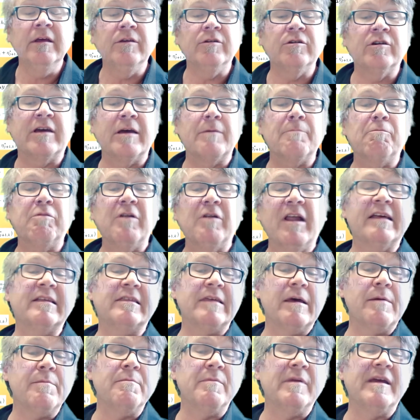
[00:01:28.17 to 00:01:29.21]
you can plug
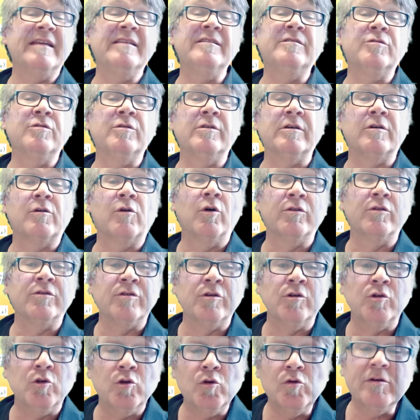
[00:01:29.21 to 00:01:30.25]
them into the
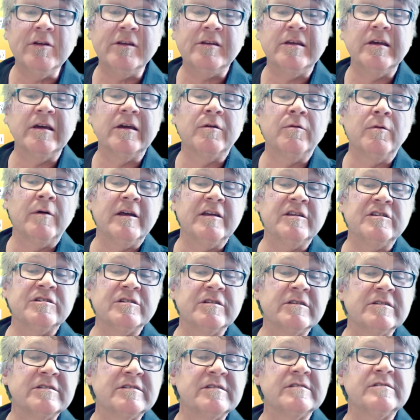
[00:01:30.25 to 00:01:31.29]
continuity equation,
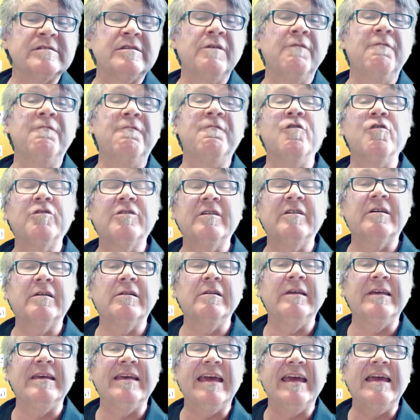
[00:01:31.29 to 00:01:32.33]
the
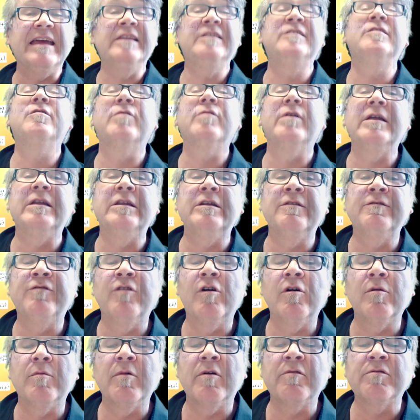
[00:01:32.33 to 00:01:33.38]
vertically integrated
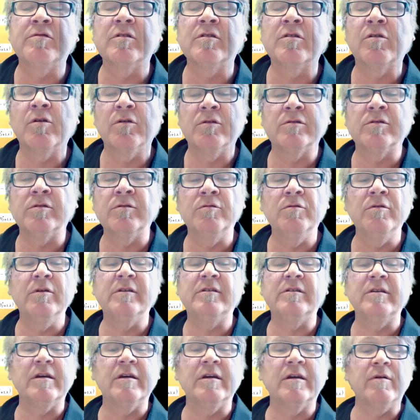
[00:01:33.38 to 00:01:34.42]
form of the
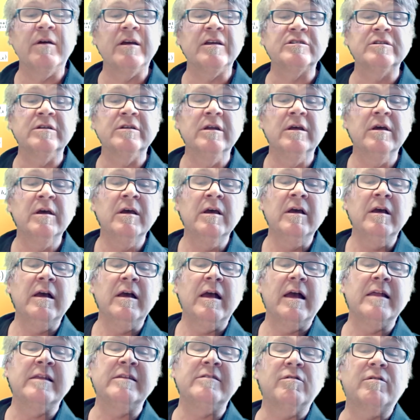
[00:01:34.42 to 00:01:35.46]
continuity equation,
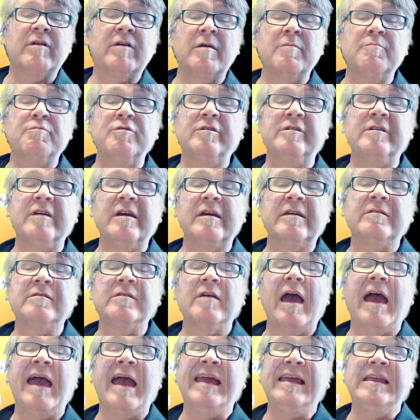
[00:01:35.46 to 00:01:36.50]
and you can predict
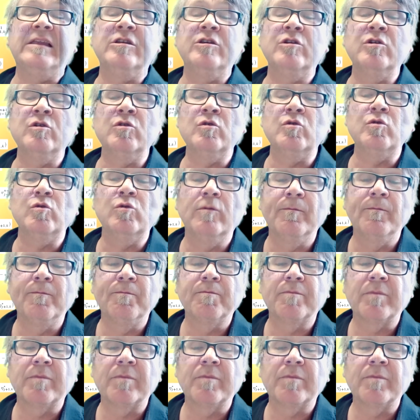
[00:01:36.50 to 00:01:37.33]
a new